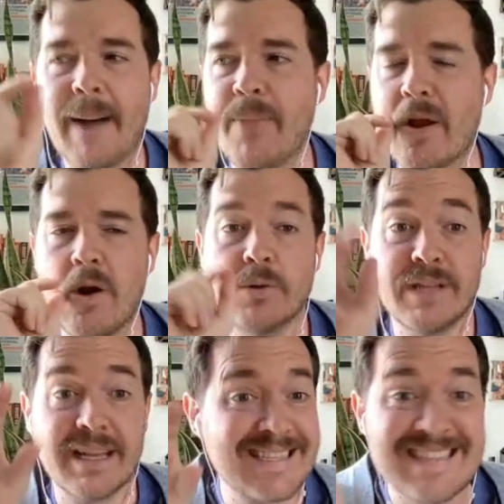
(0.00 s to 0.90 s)
They're
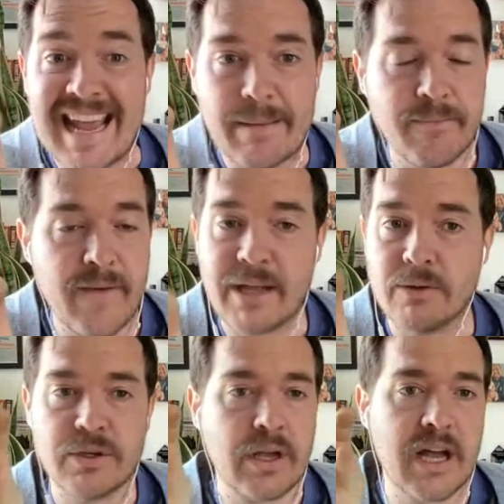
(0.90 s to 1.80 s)
hosting same venue.
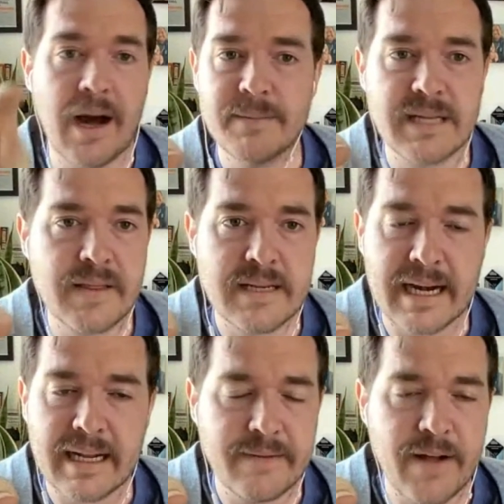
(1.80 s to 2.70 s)
So you can come to the
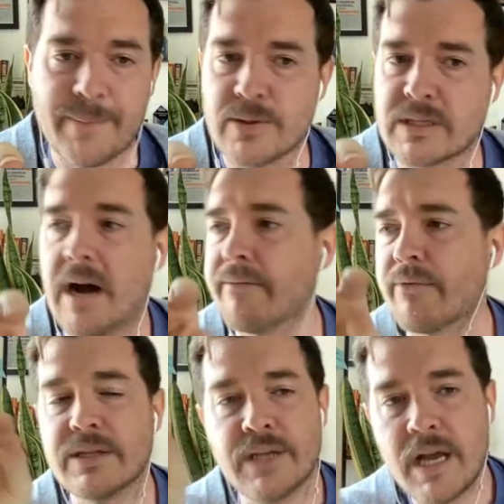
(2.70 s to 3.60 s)
Technically Developers
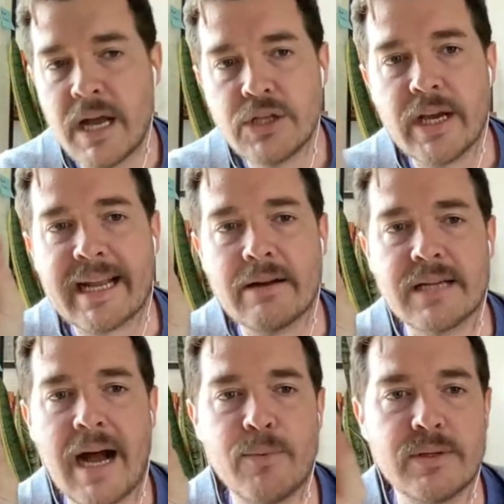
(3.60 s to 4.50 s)
Conference, check out
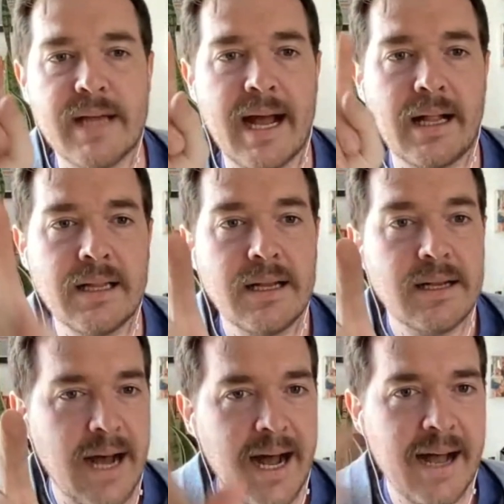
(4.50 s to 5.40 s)
Tom Boutel,
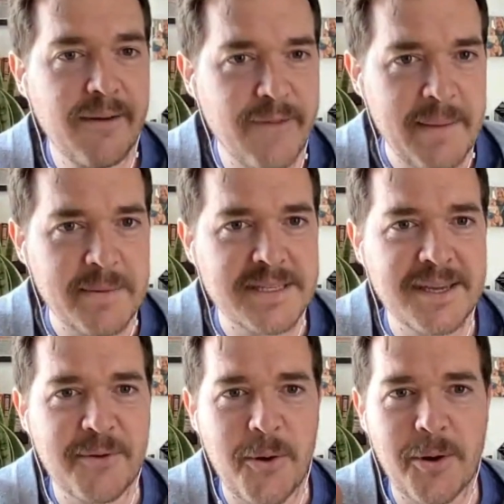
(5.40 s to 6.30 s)
famously,
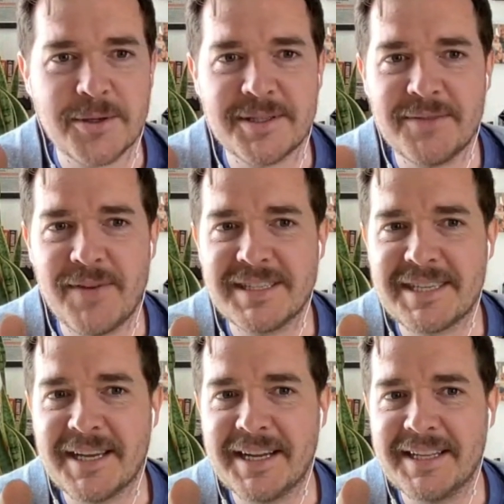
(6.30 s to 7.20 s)
of course, it's
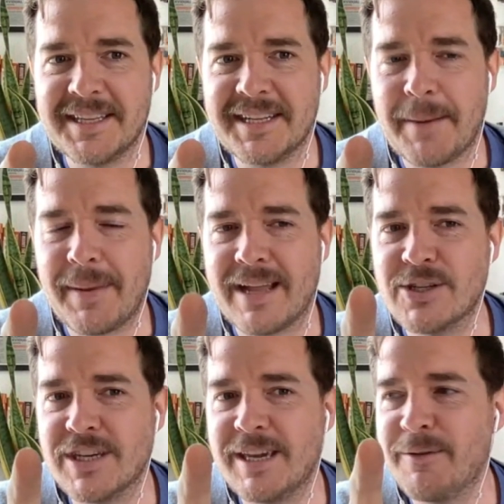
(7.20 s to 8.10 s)
the
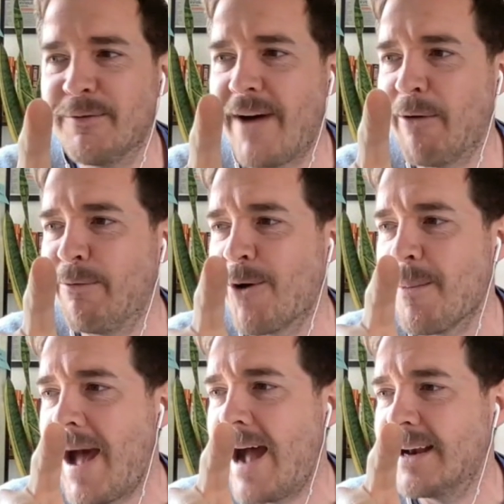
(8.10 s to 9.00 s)
.png file
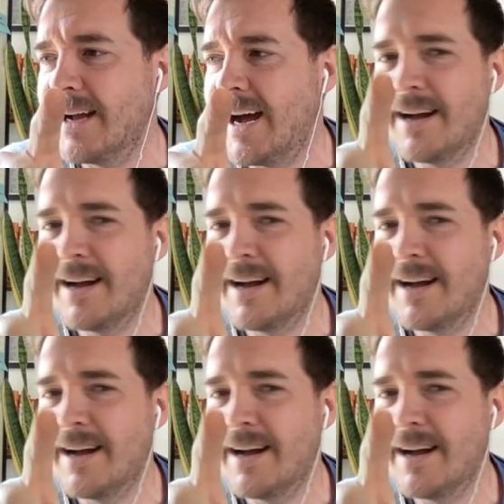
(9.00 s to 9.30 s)
format.